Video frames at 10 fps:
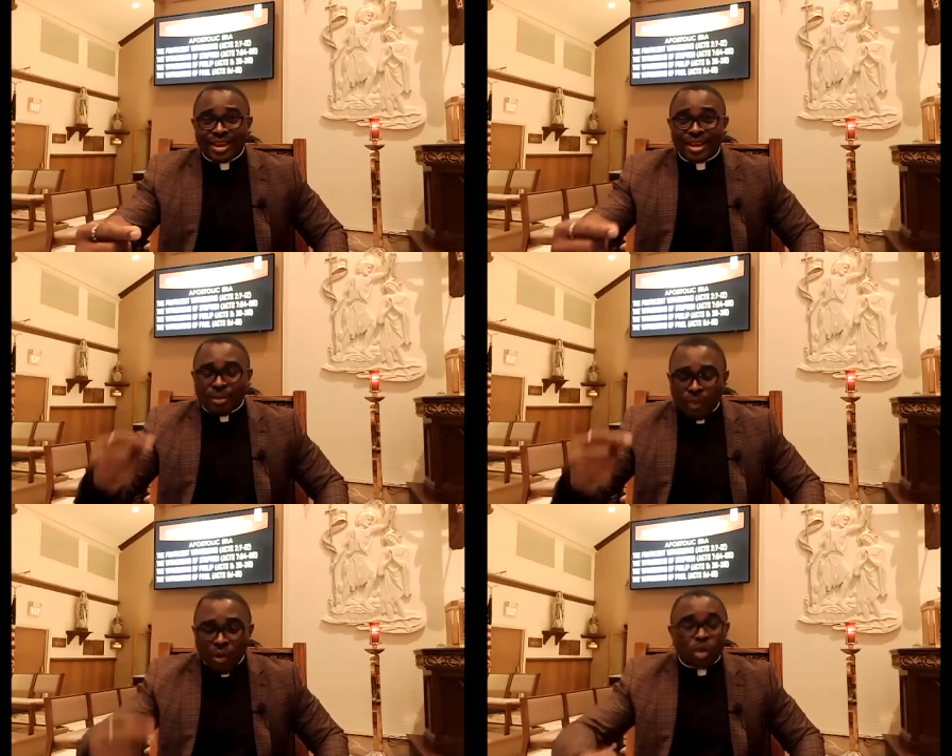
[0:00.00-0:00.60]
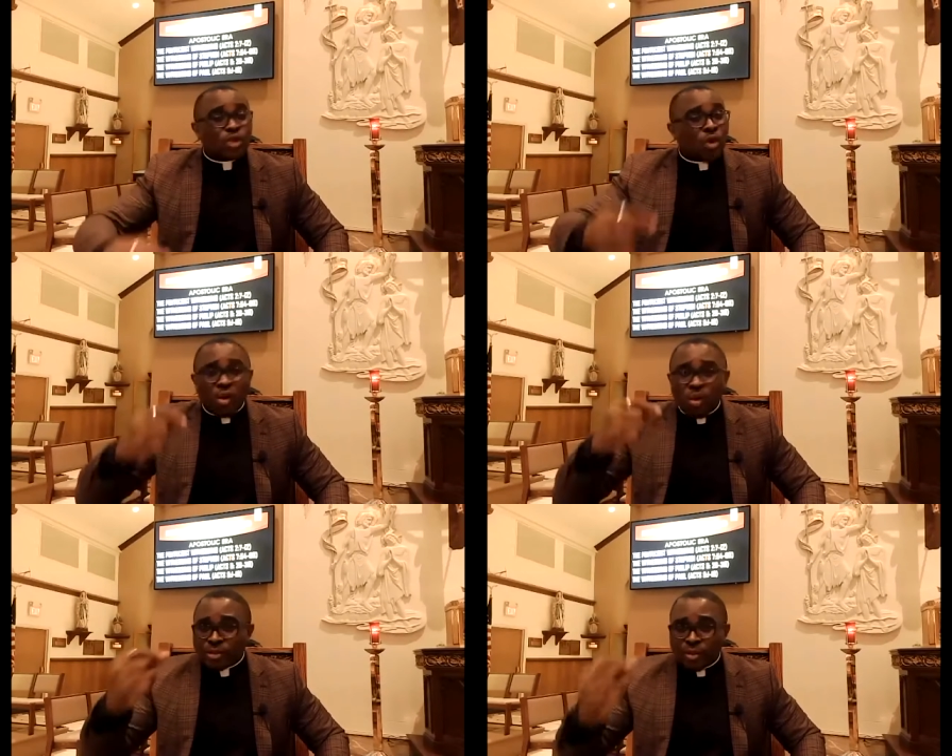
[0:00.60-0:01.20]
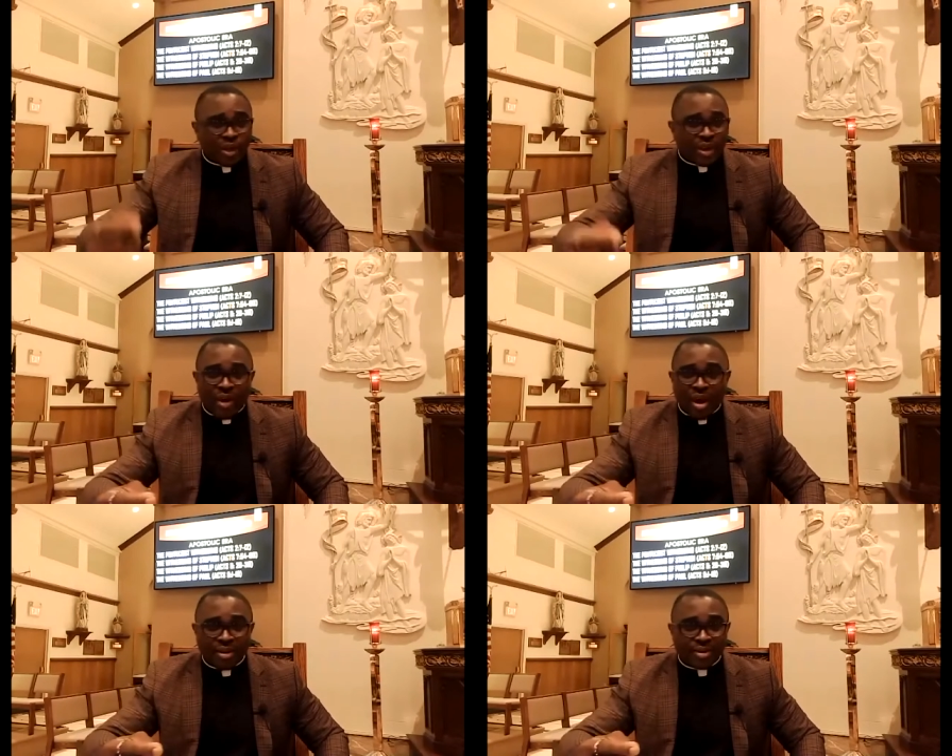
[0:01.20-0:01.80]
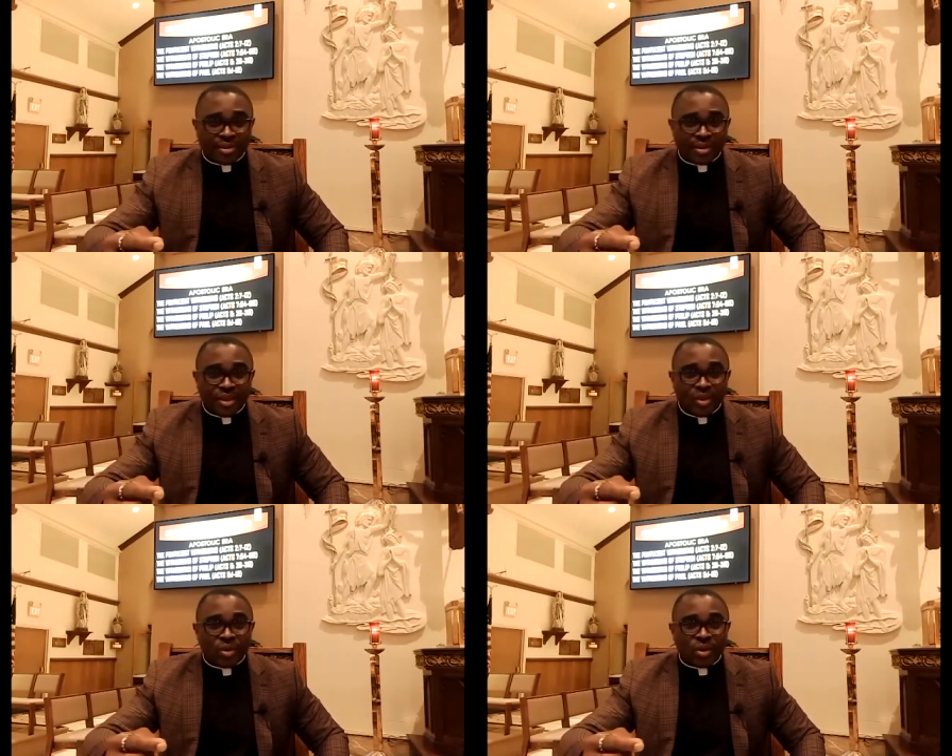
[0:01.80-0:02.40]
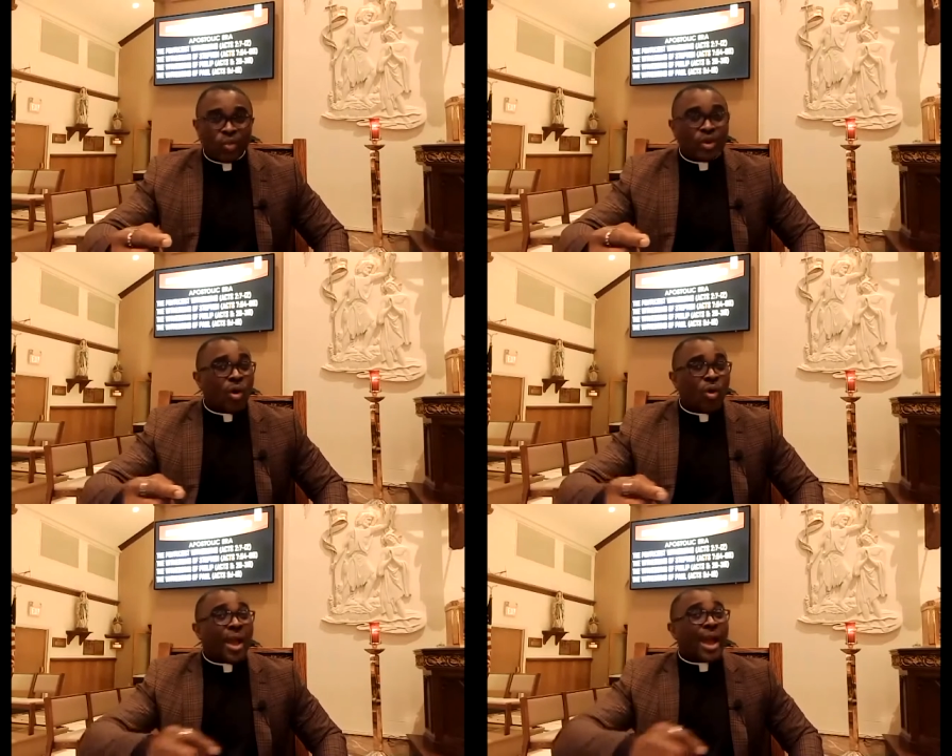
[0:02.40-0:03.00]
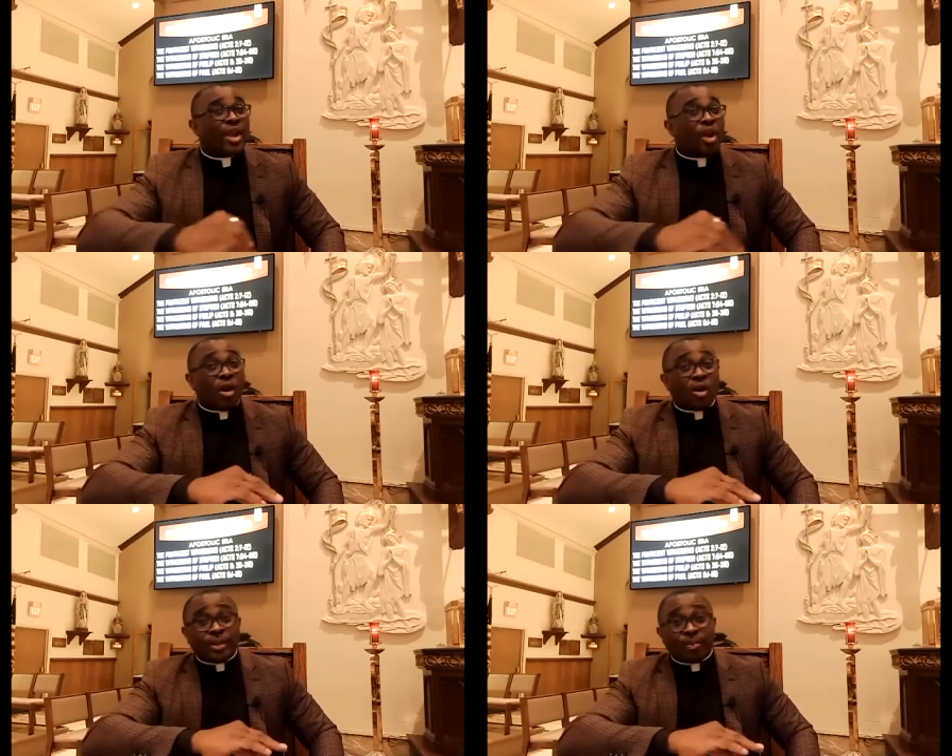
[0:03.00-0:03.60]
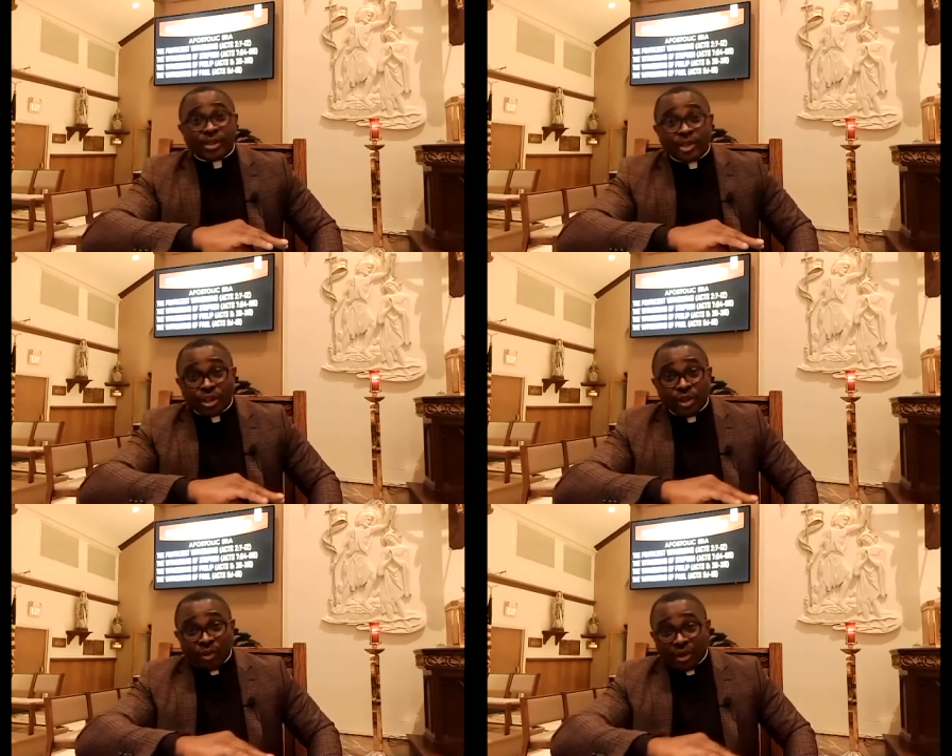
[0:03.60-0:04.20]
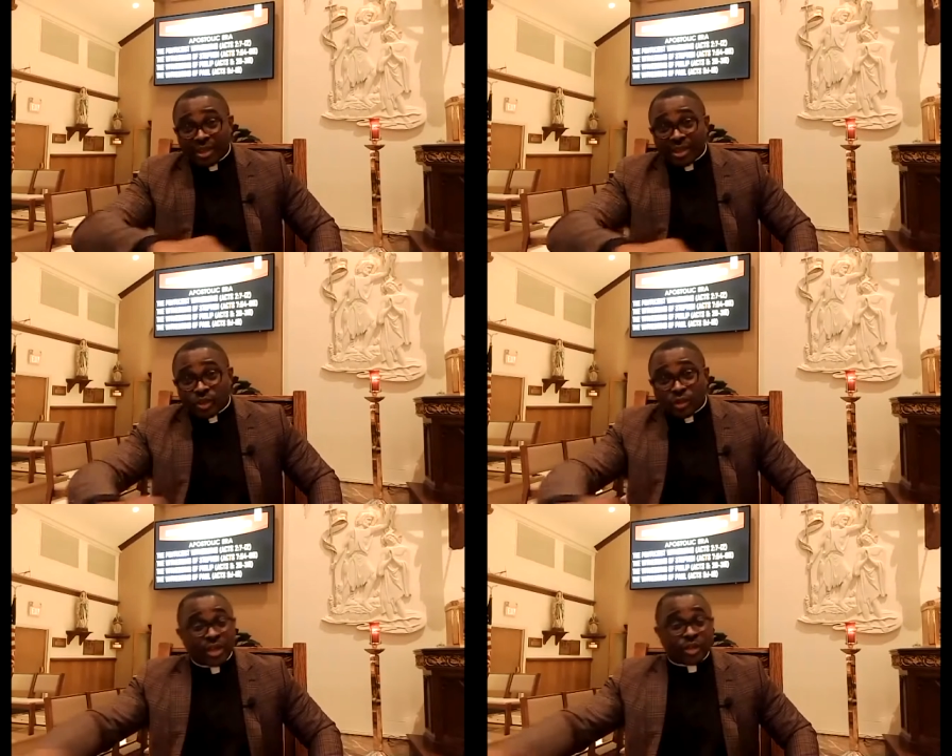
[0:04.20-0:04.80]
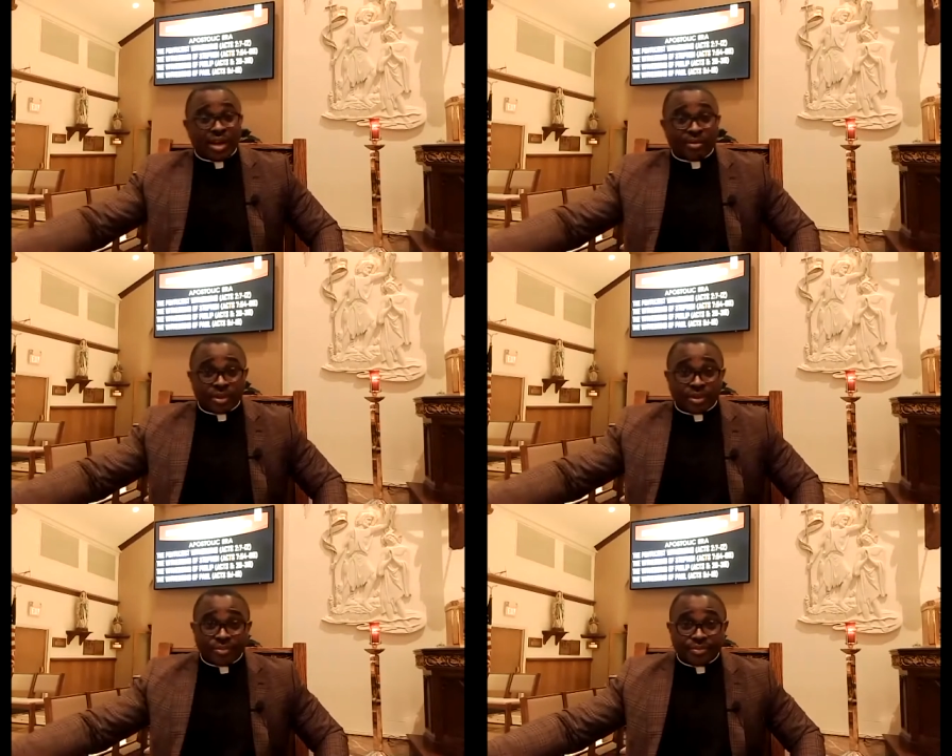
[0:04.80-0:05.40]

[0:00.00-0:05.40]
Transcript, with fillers: Paul was always moving around. We know where he, all the places he wrote letters to, he traveled.